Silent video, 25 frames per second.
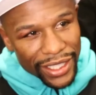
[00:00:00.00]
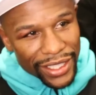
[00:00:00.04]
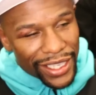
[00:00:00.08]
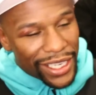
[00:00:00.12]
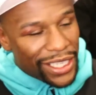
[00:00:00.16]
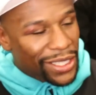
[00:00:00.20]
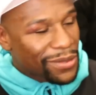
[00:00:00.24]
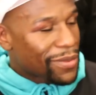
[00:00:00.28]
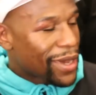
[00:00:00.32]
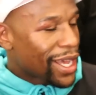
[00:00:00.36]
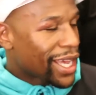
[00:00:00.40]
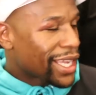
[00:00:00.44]

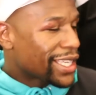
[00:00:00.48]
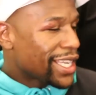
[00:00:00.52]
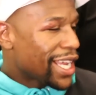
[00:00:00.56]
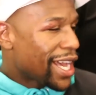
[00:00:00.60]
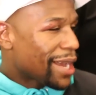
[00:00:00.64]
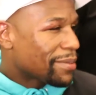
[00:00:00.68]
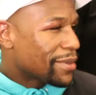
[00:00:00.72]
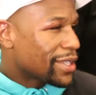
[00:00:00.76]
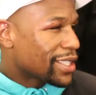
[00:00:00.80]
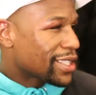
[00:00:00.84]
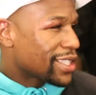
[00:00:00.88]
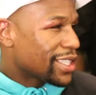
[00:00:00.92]
that's my
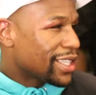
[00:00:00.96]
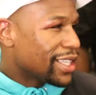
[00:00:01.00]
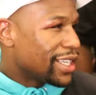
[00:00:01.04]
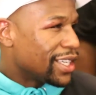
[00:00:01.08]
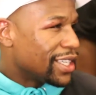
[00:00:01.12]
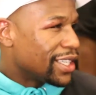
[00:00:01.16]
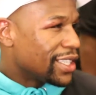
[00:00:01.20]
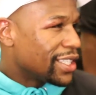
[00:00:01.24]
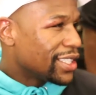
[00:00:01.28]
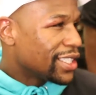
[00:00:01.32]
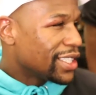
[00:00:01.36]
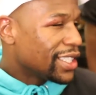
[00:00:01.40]
adopted
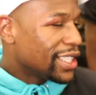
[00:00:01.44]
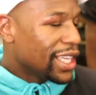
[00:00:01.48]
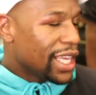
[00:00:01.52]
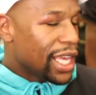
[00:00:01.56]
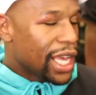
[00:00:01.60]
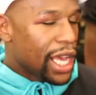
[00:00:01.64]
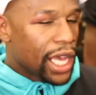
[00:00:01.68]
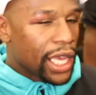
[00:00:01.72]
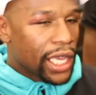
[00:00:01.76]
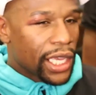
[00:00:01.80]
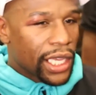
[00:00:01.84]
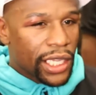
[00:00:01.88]
son.
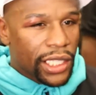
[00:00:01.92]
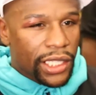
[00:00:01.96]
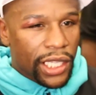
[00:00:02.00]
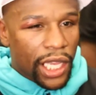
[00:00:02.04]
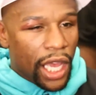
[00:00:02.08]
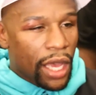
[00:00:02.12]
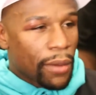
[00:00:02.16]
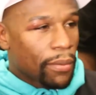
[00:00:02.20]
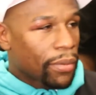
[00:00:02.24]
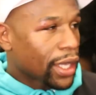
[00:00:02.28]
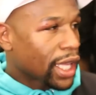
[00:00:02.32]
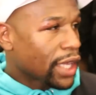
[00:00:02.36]
He's
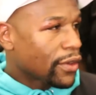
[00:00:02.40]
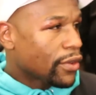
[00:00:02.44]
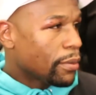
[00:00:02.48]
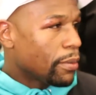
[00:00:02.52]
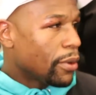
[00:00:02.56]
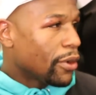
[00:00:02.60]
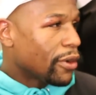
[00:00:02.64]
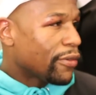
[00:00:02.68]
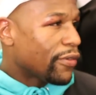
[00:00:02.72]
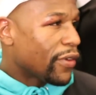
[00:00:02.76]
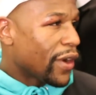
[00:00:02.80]
an unbelievable